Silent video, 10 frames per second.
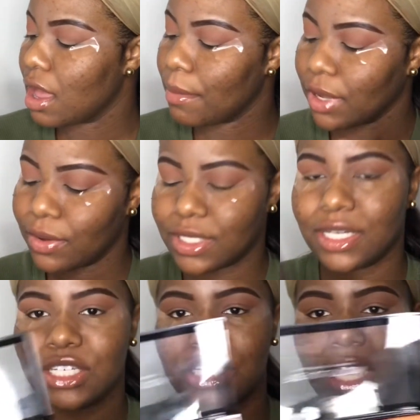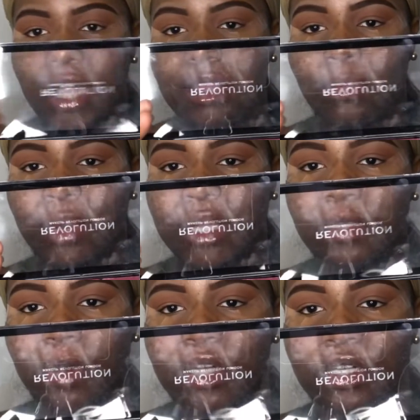I'm going to this shade, the one I
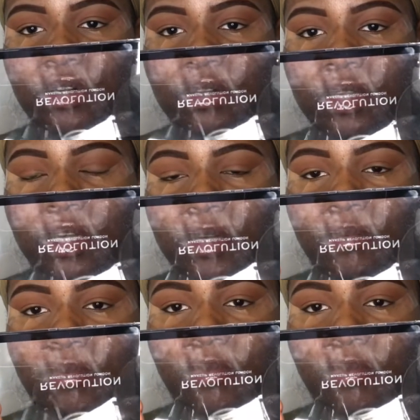swatched earlier.